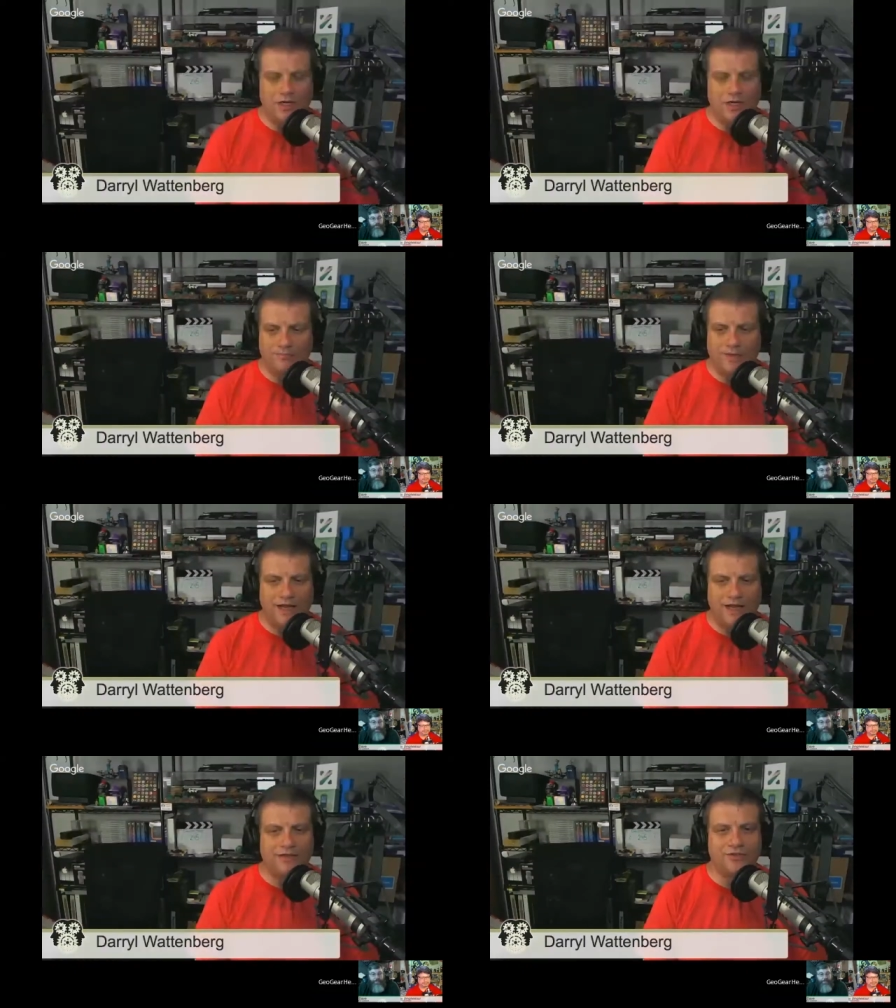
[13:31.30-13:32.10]
my
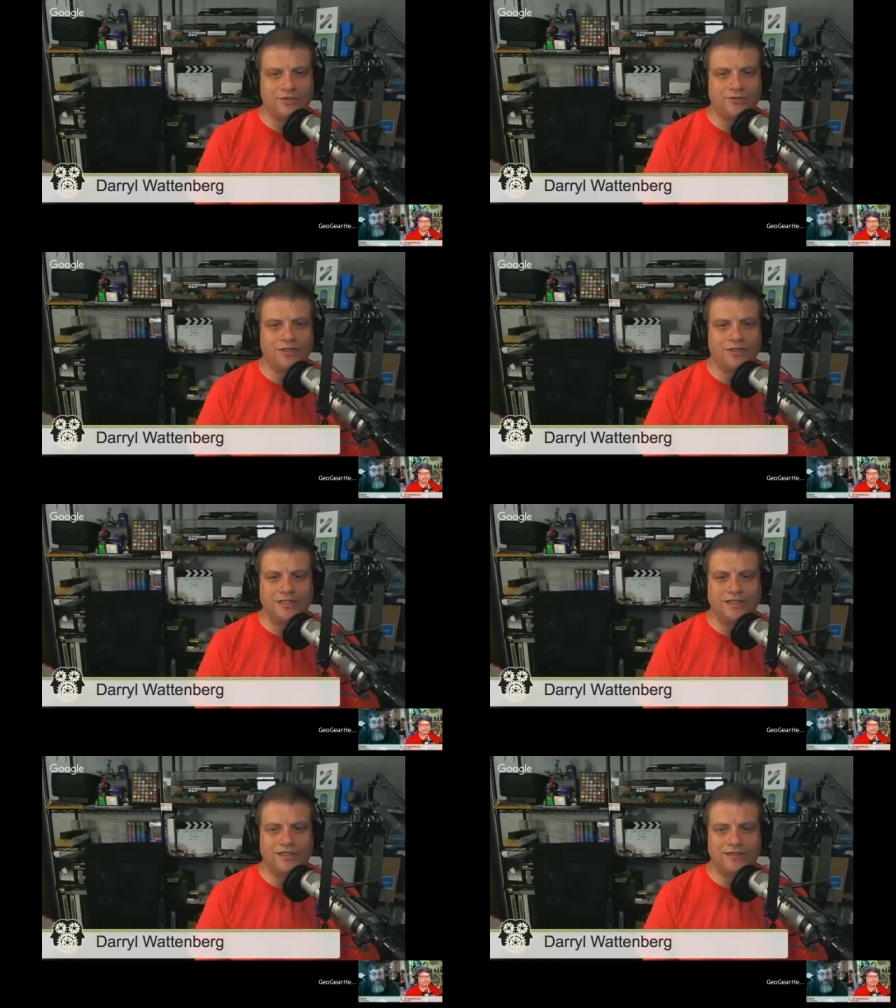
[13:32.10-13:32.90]
answer
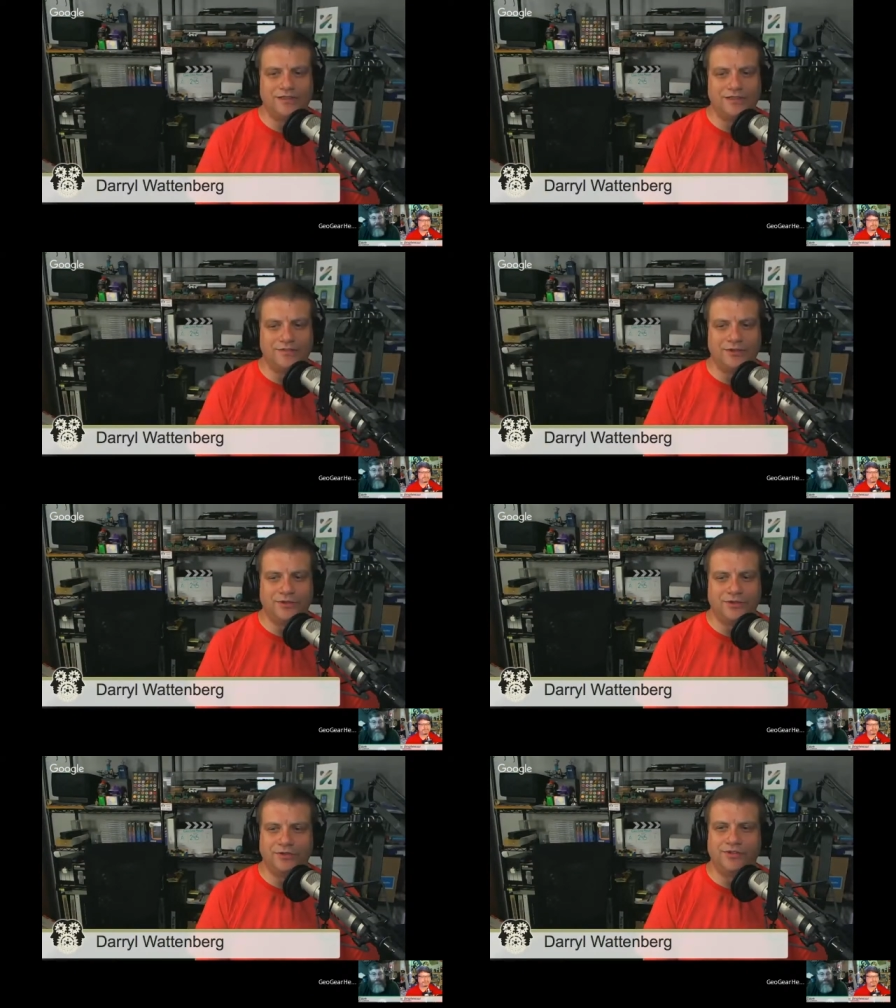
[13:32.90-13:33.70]
really is if you're
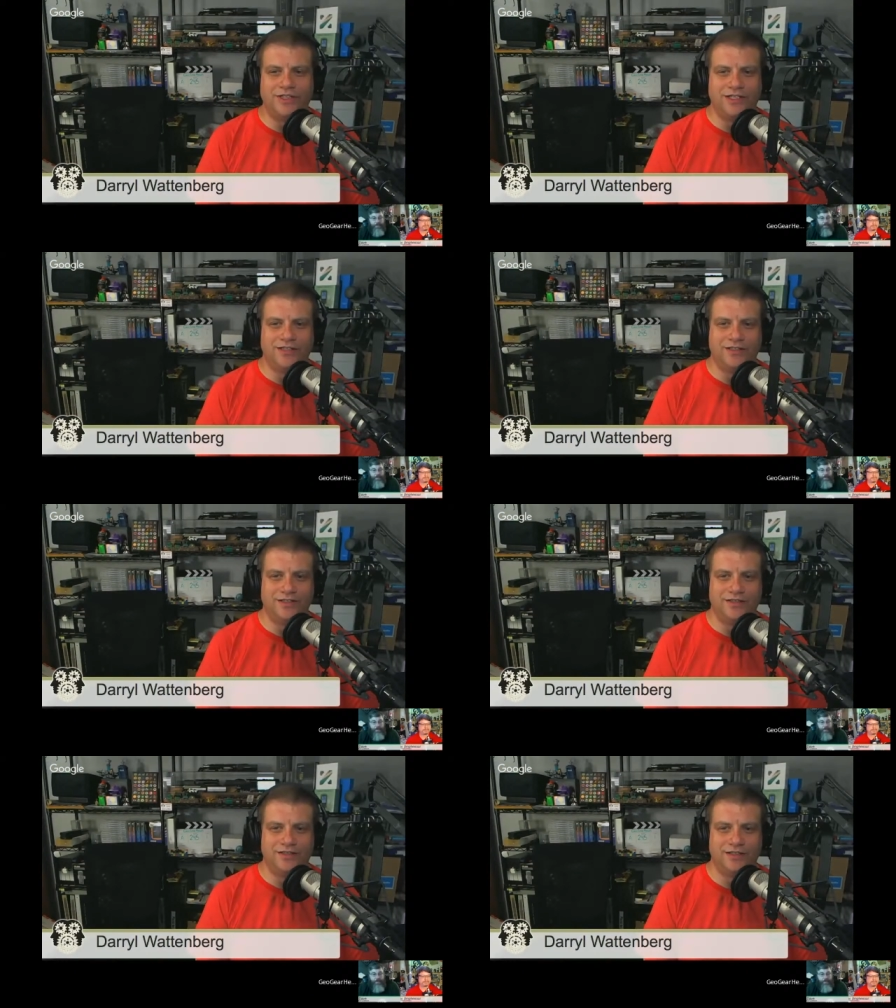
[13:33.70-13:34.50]
using
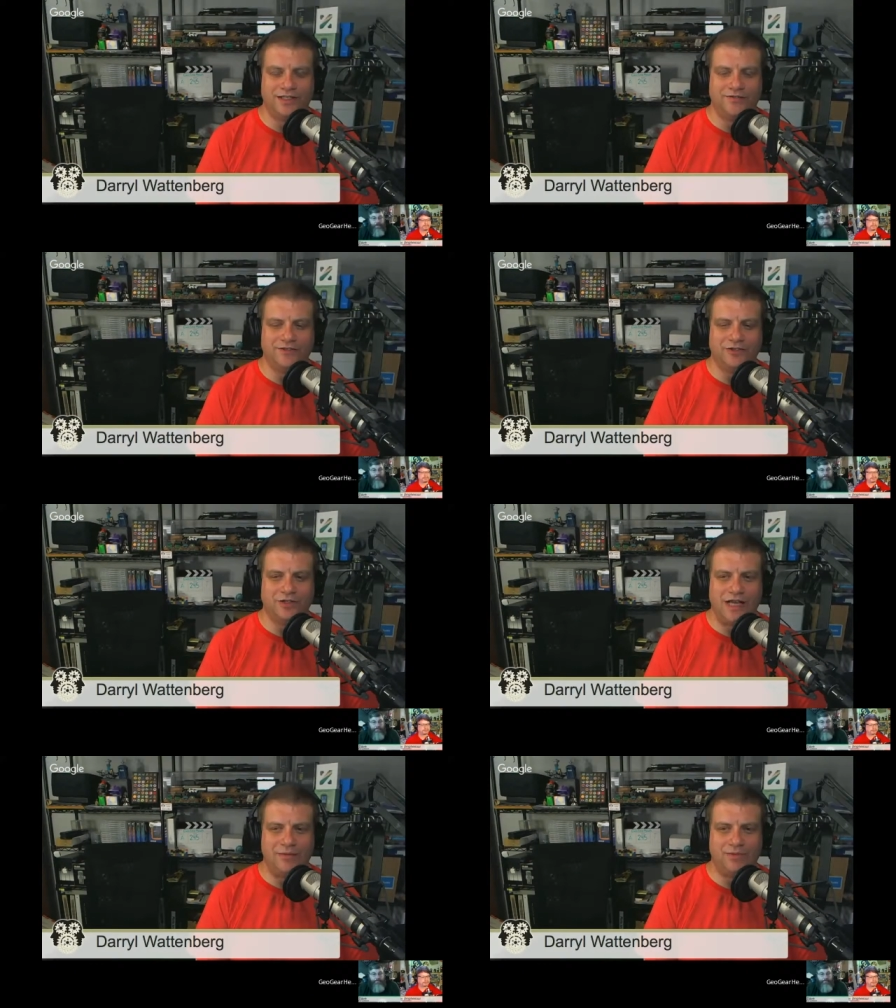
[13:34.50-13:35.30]
the official
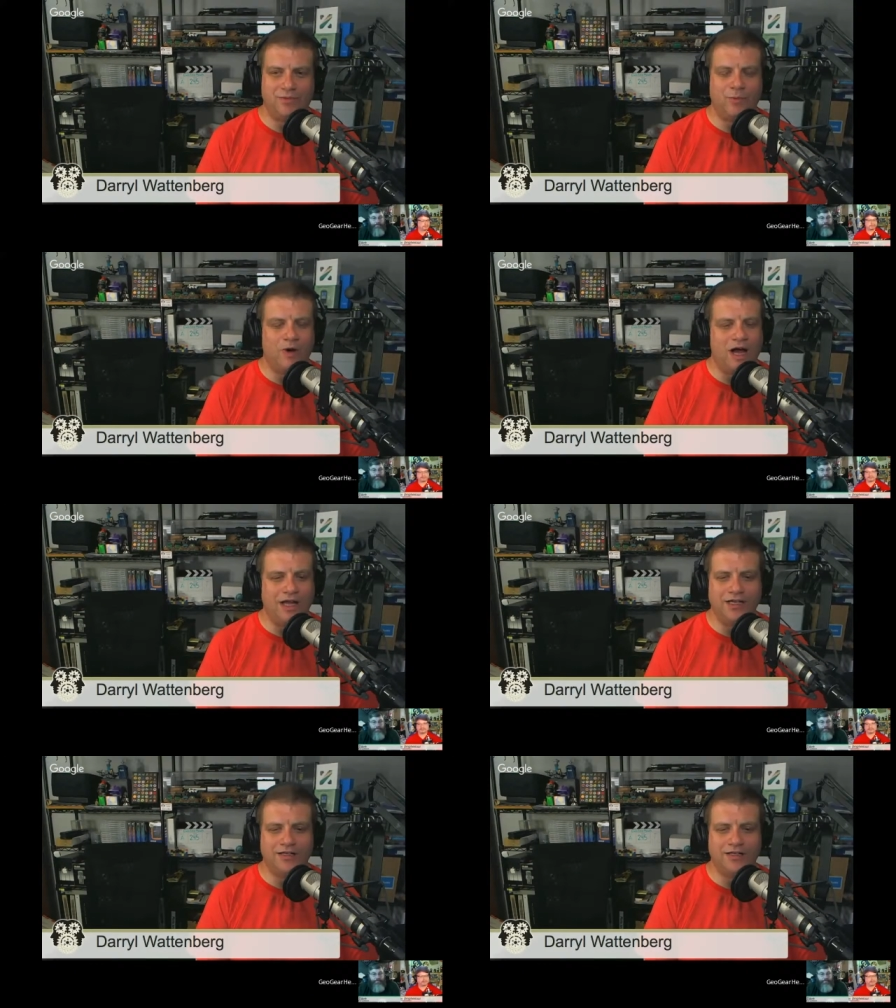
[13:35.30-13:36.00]
app, why?